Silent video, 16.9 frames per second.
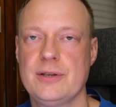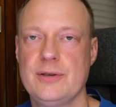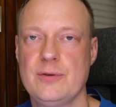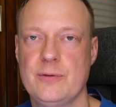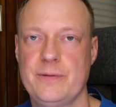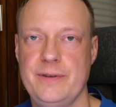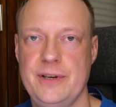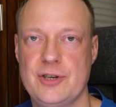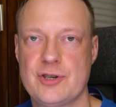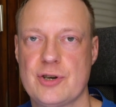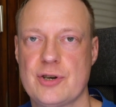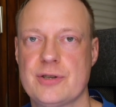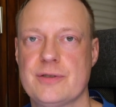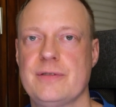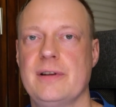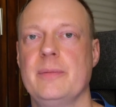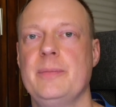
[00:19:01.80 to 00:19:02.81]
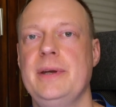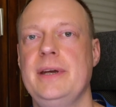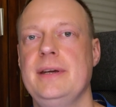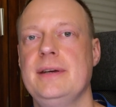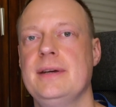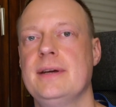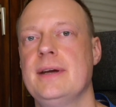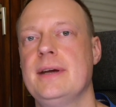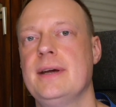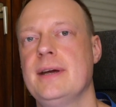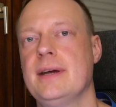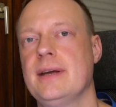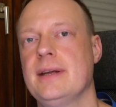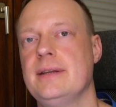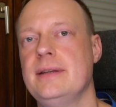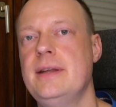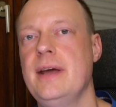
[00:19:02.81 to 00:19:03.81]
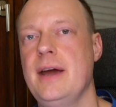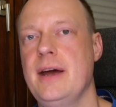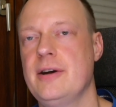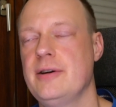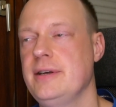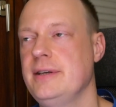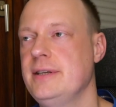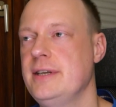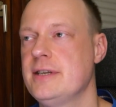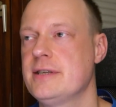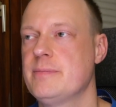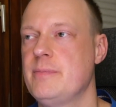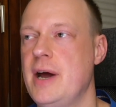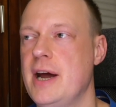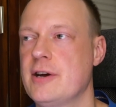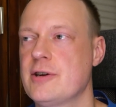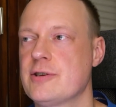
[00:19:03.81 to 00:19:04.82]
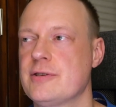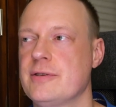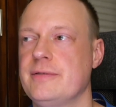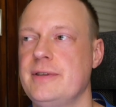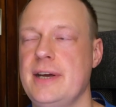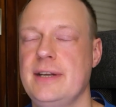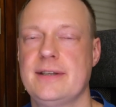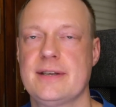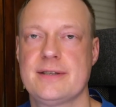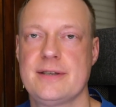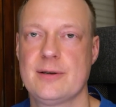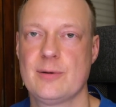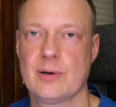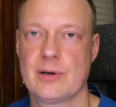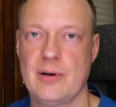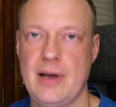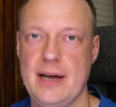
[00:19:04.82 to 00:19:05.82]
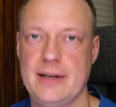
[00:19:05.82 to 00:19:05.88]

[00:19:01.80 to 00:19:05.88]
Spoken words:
new features will be there in this Microsoft Data SQL